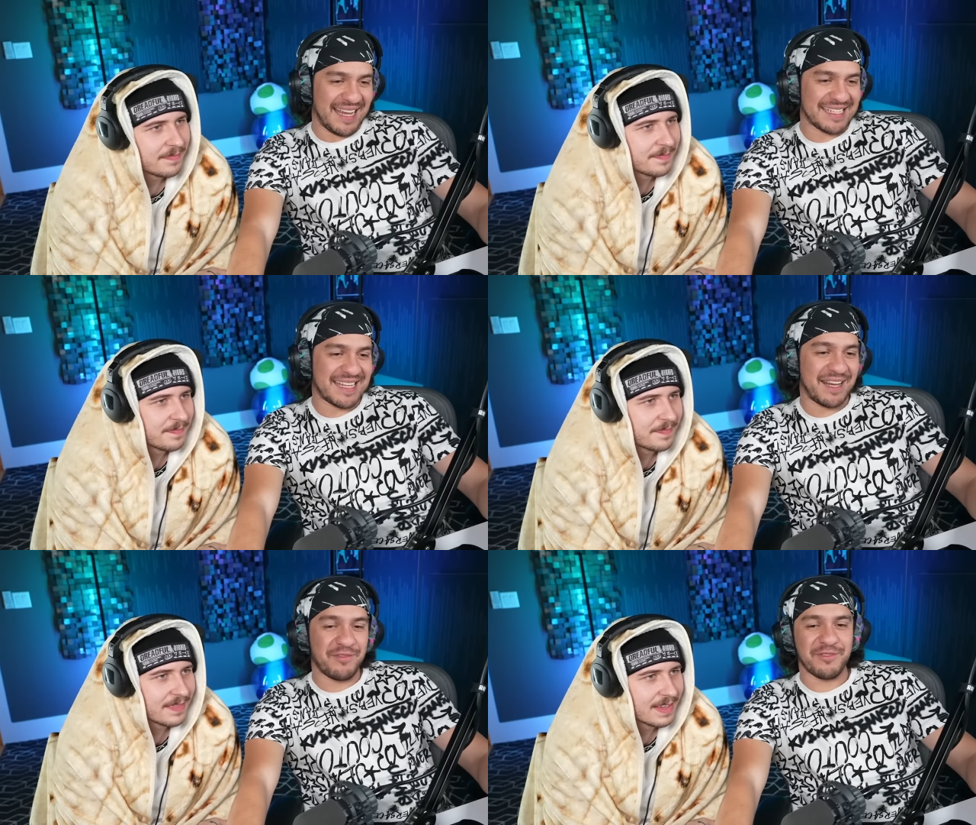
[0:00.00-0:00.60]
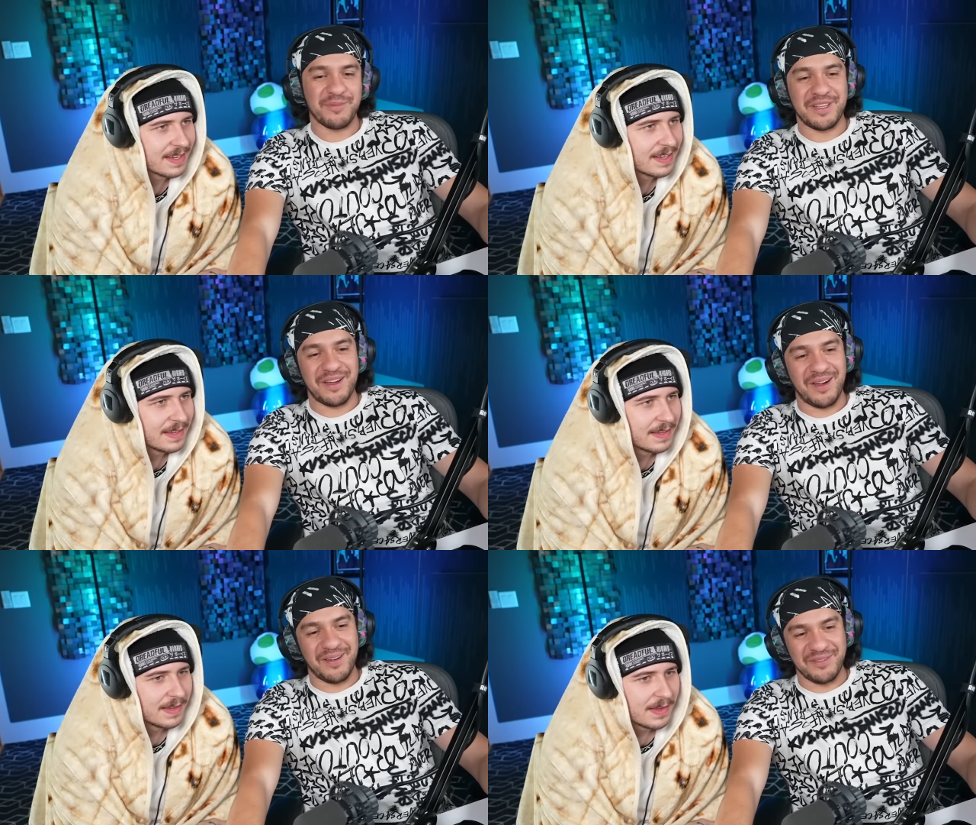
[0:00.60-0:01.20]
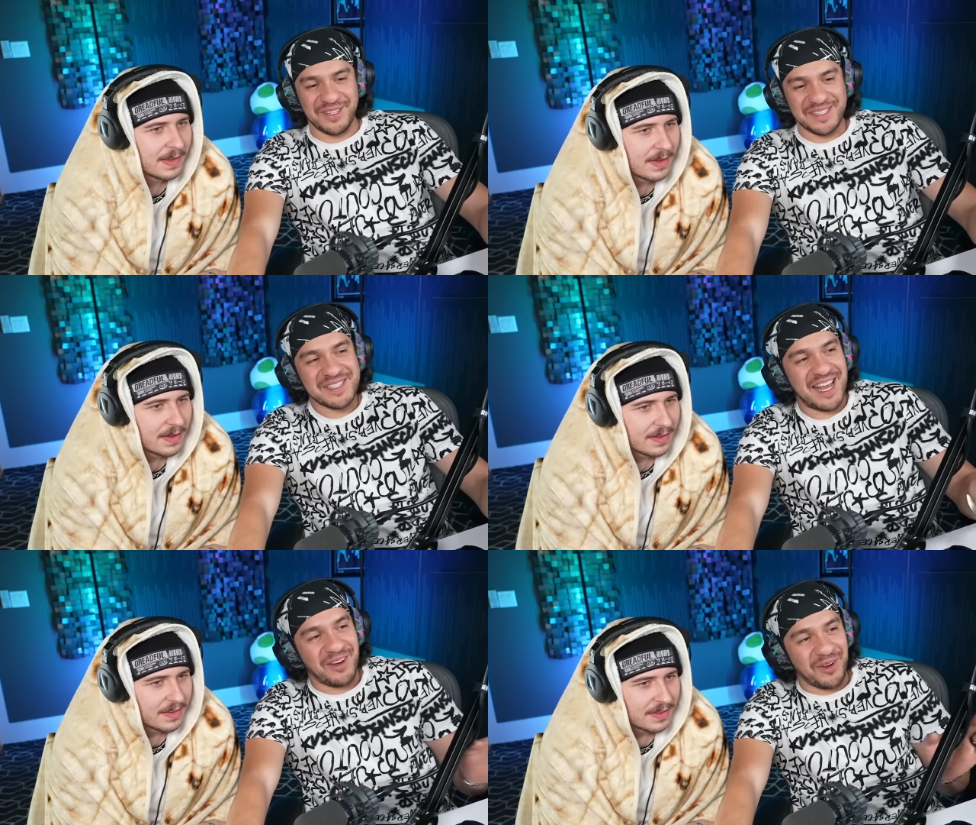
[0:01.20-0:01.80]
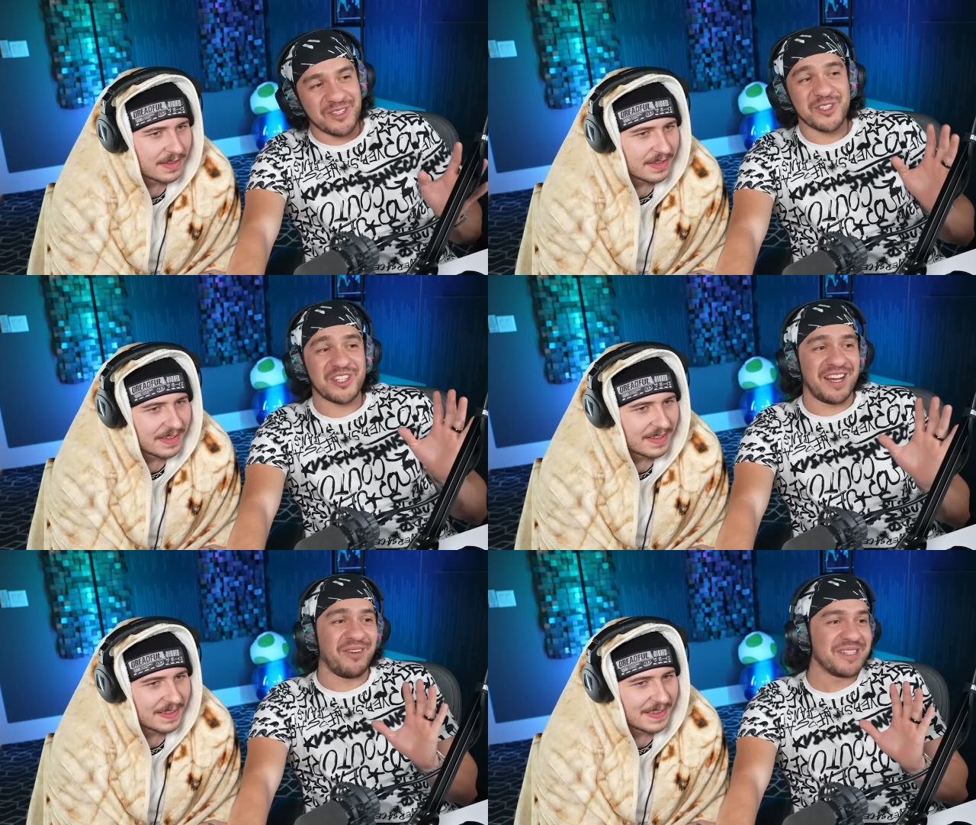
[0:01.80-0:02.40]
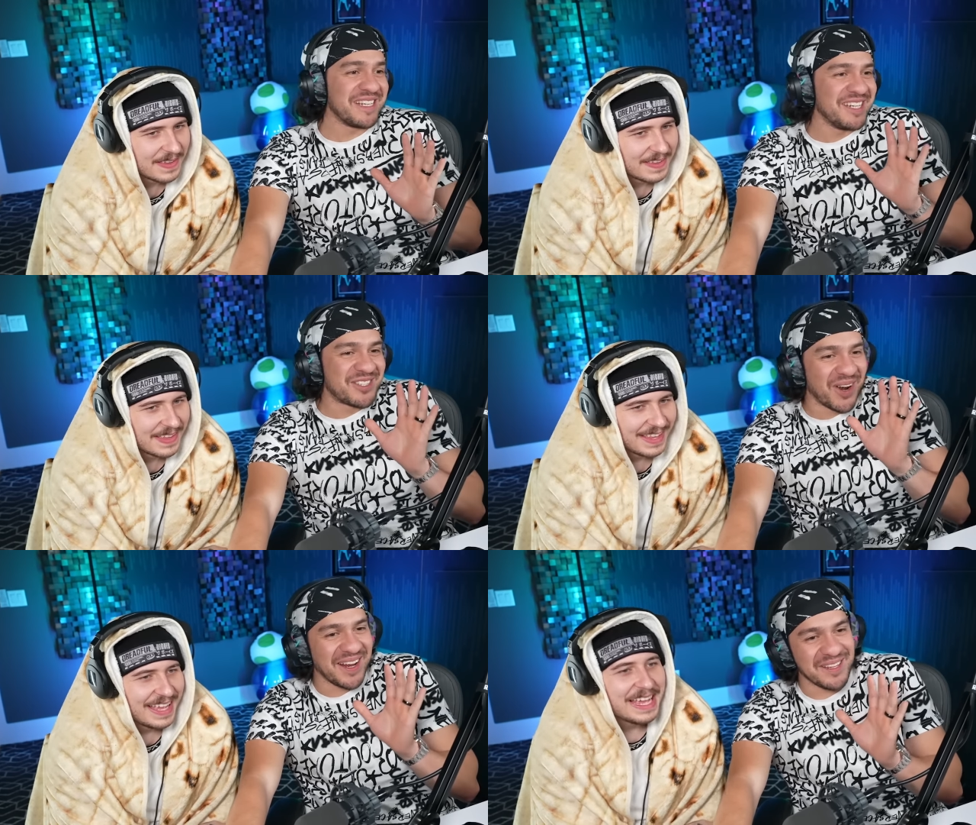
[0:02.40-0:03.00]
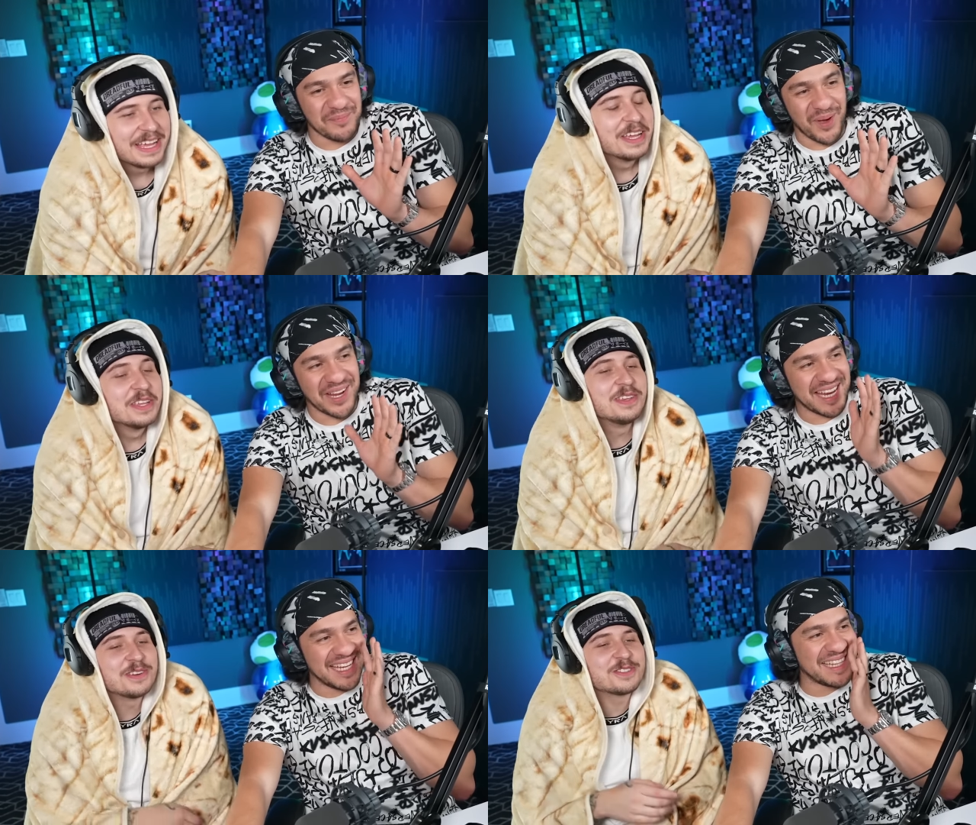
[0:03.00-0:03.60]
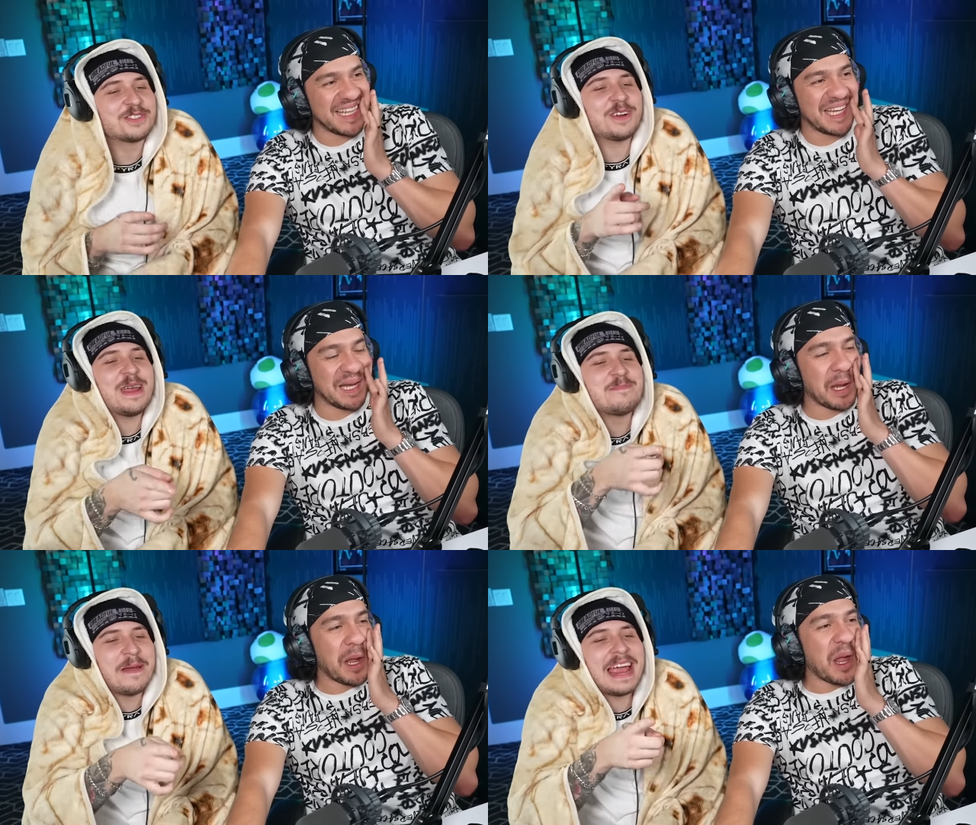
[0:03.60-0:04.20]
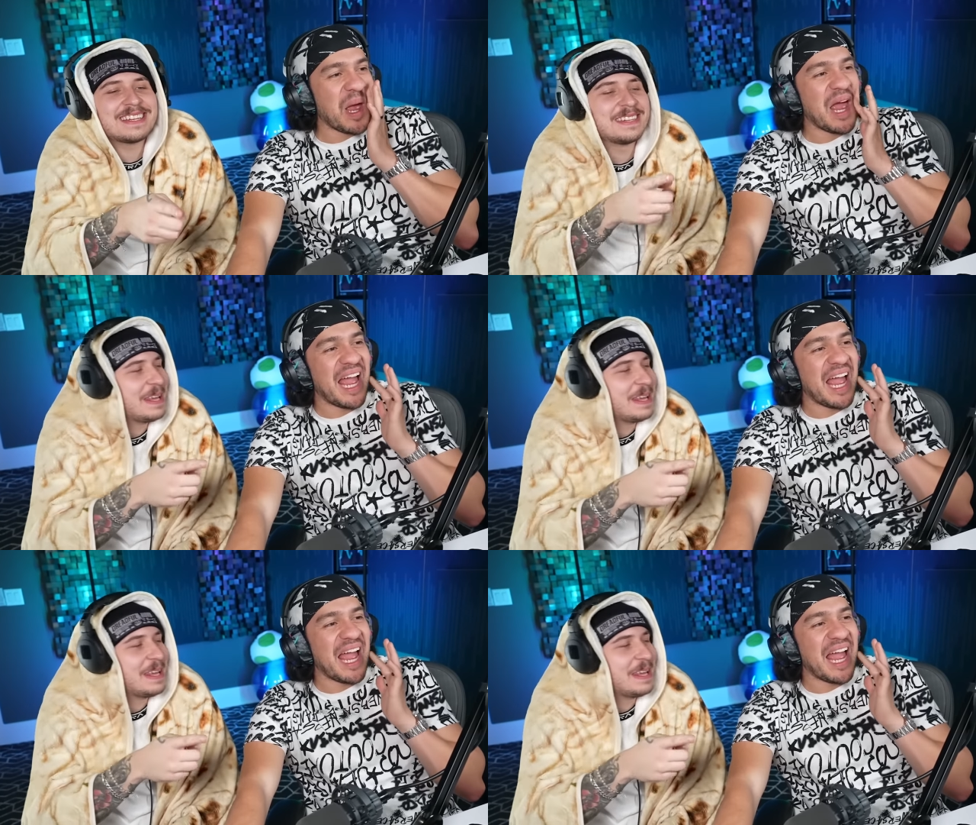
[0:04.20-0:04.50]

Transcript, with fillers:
Speaker 1: aside from the obvious, I know I just said I wasn't gonna try and debunk anything. You're straight back to